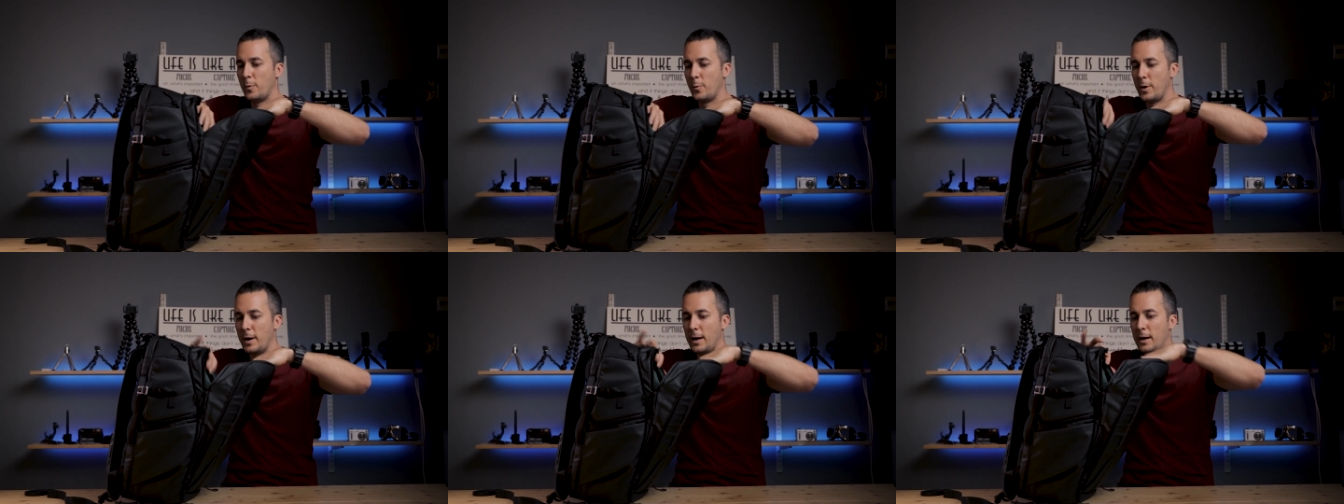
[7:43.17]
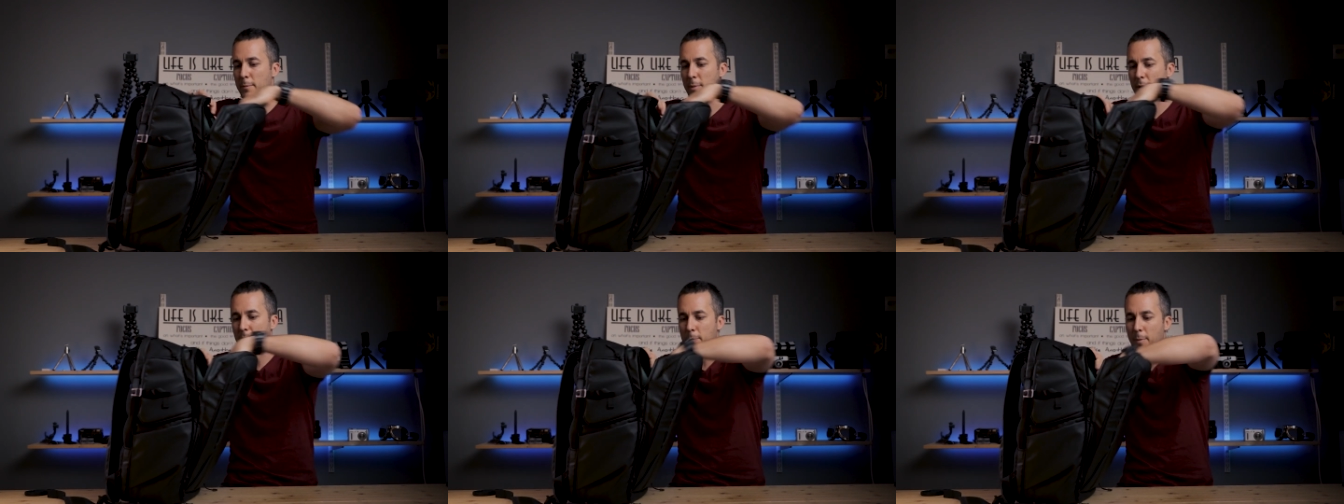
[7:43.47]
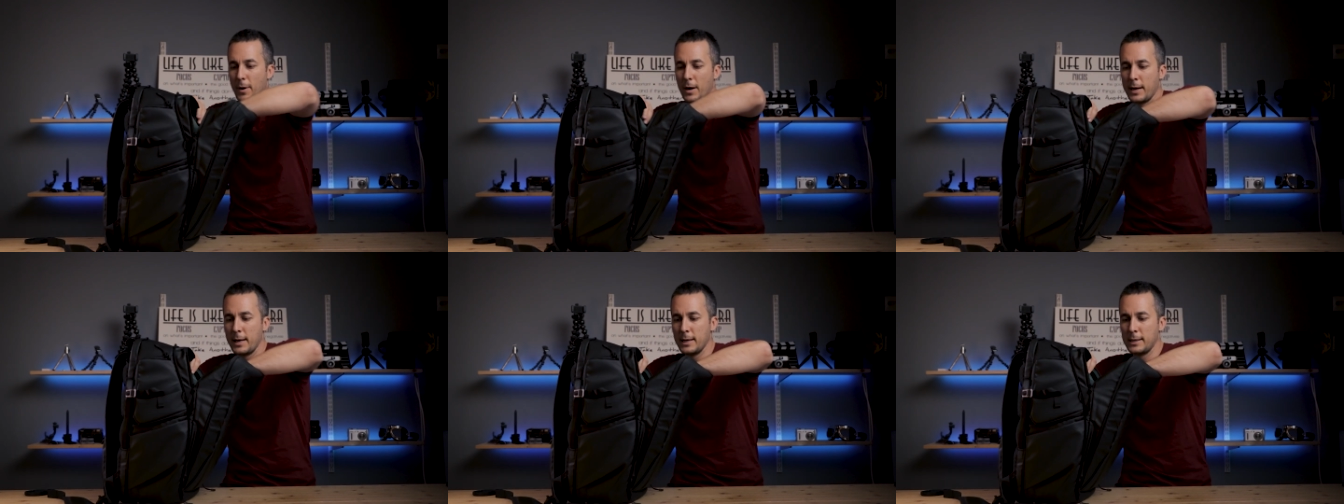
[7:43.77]
really big
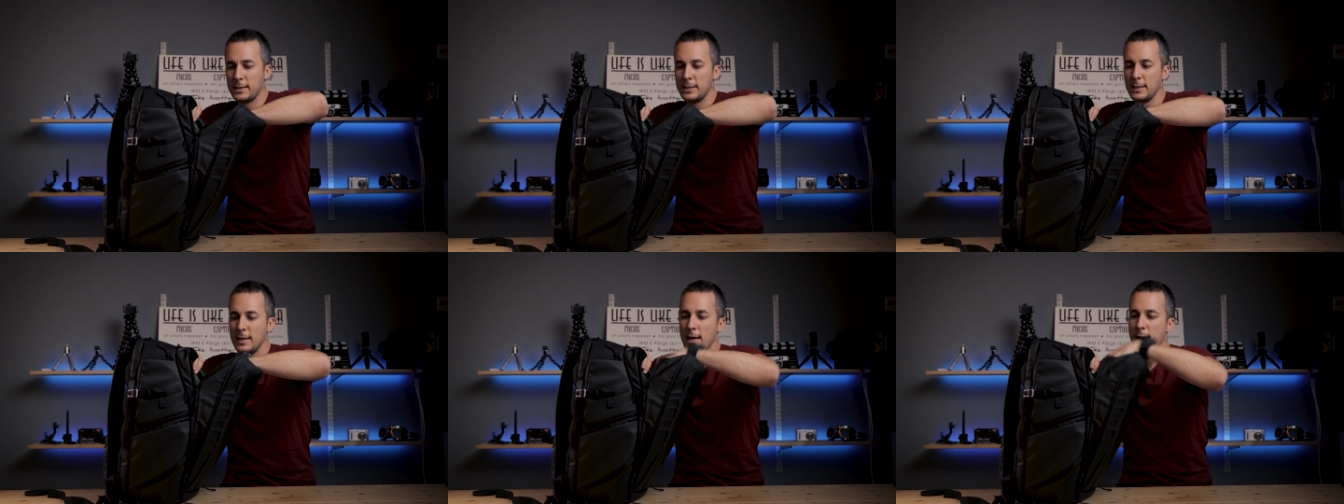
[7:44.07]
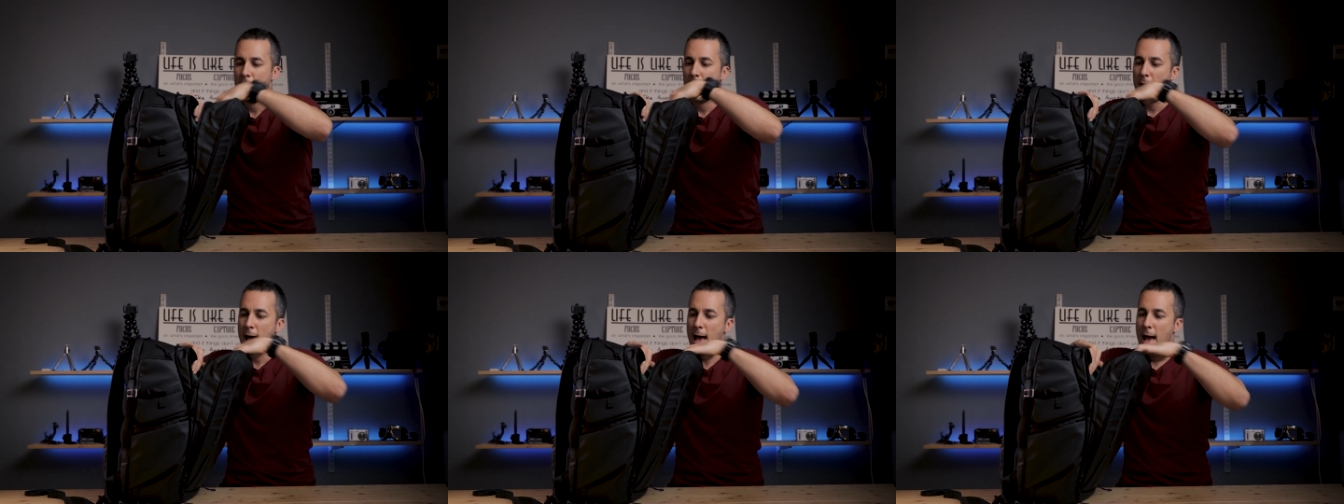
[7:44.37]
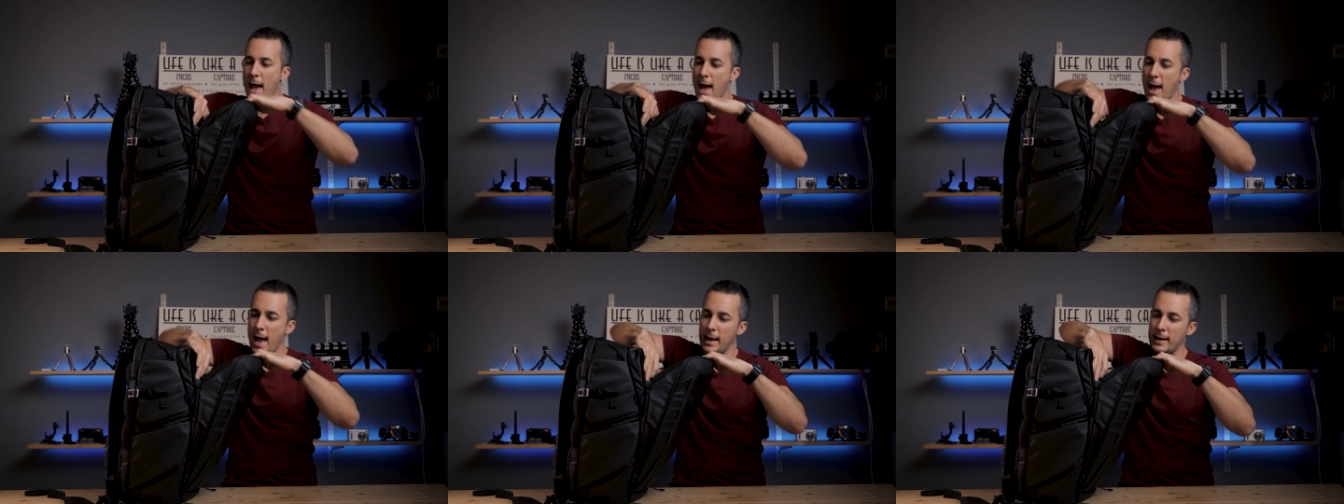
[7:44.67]
pocket
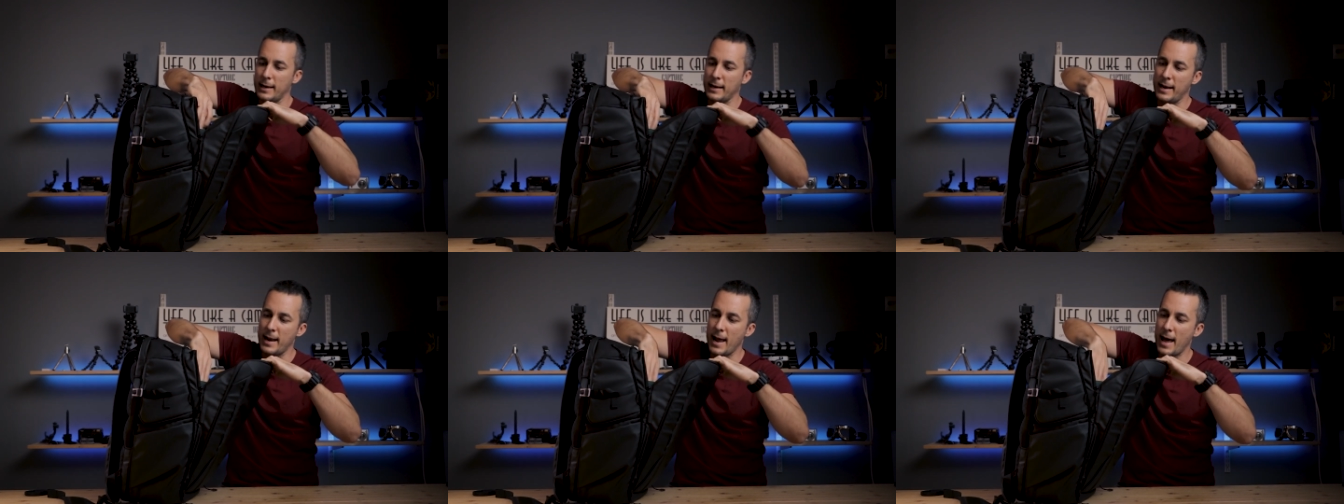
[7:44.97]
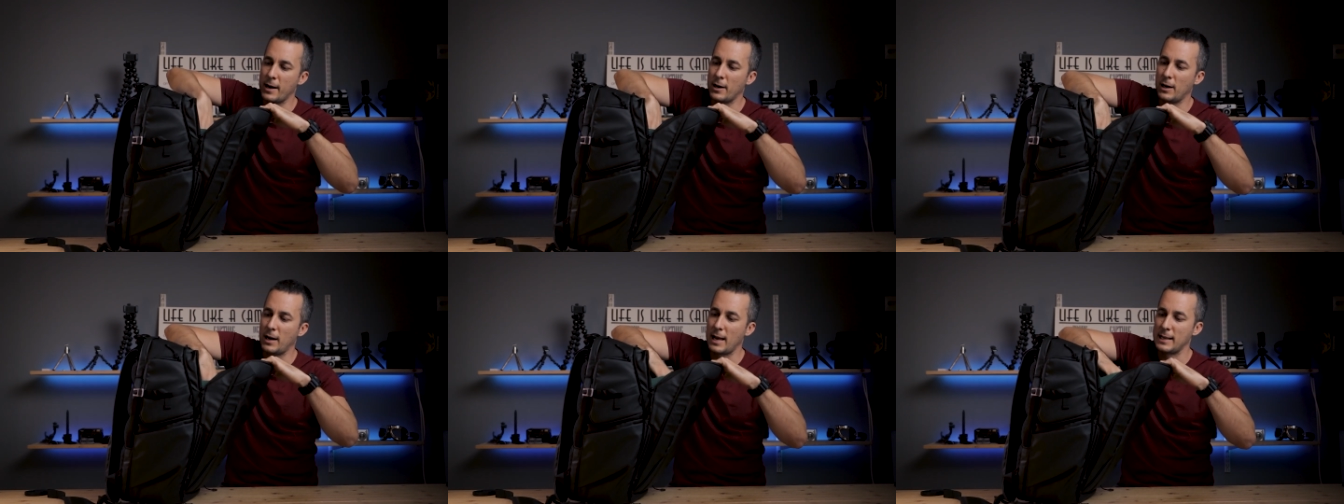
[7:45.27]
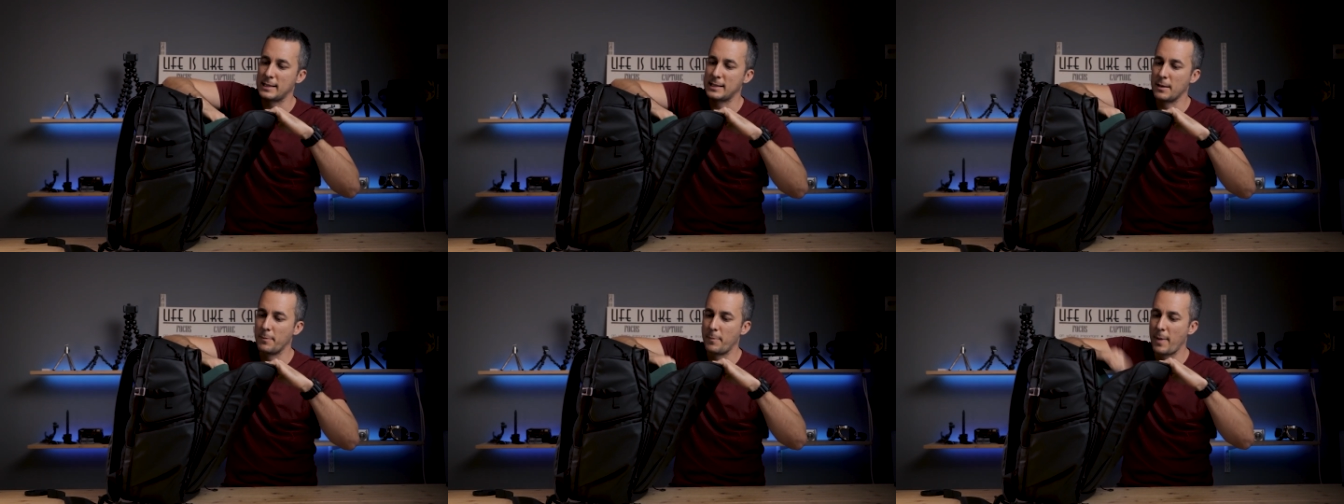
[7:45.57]
and another
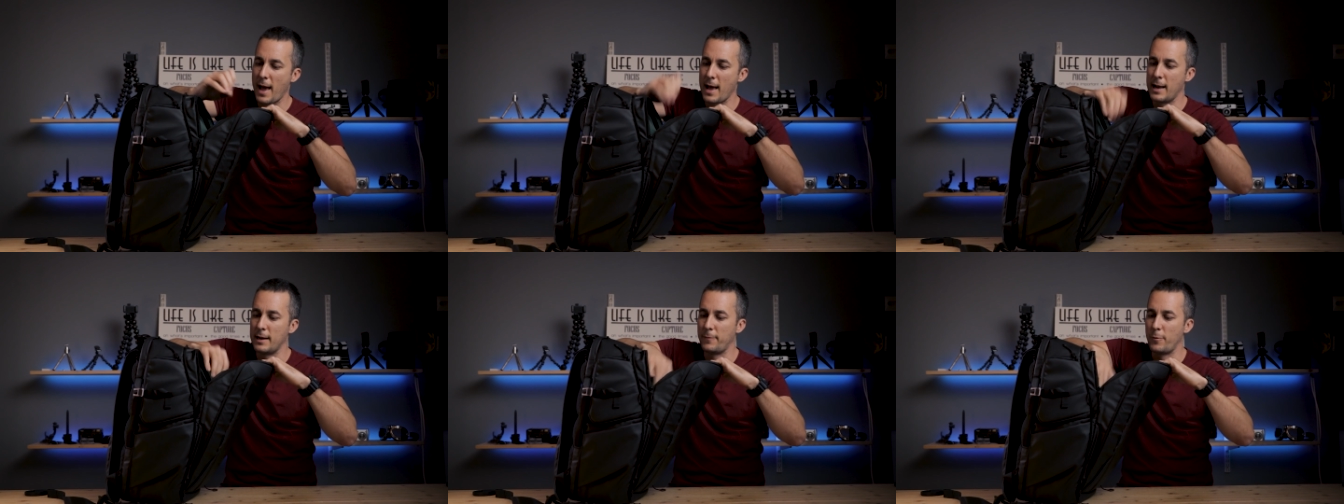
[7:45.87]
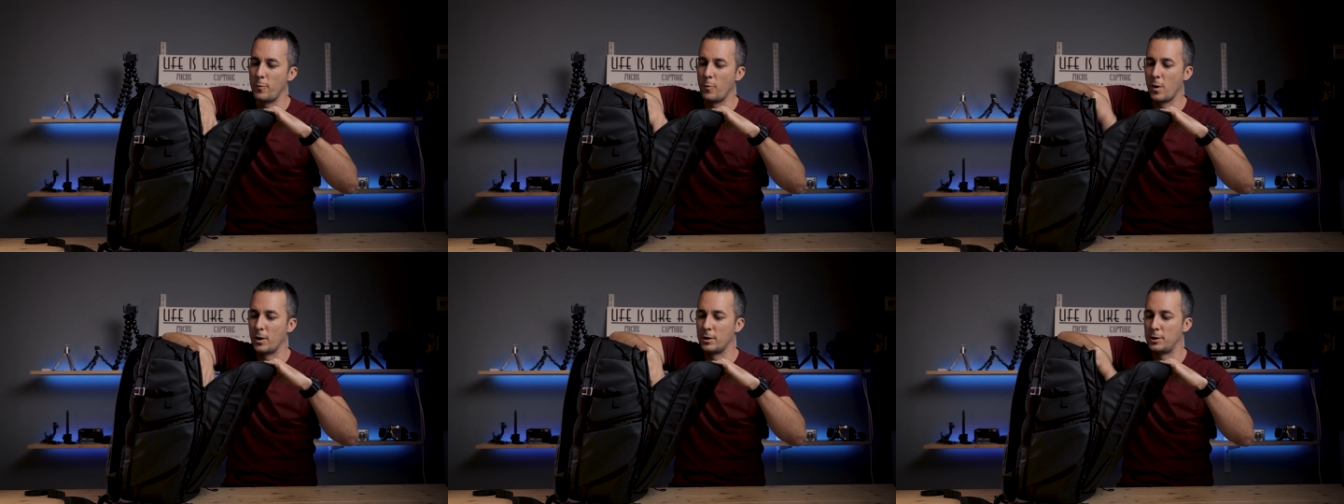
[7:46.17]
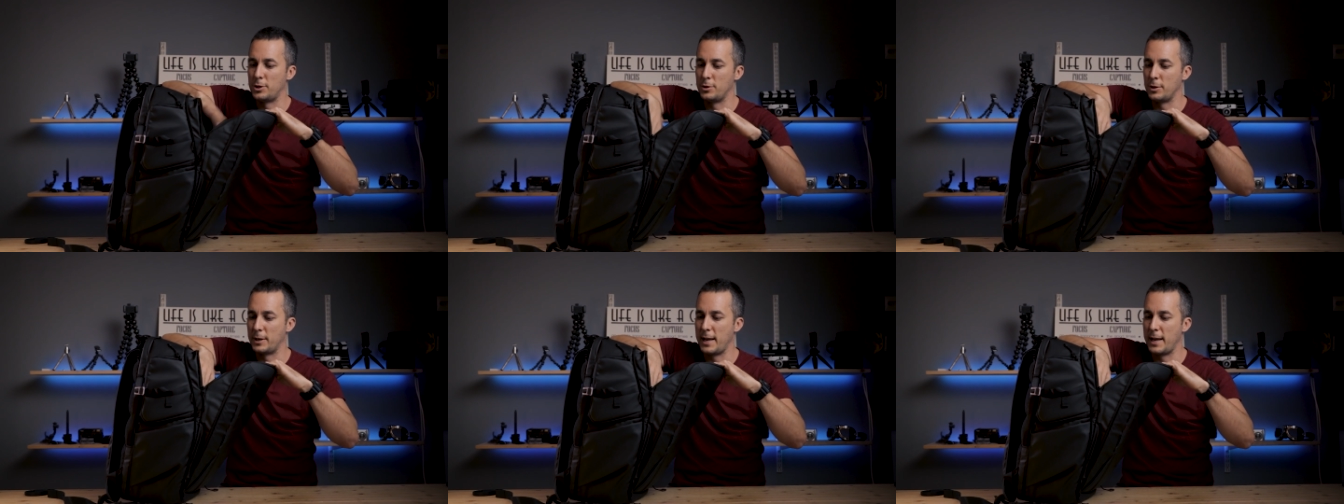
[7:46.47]
elastic band if you want to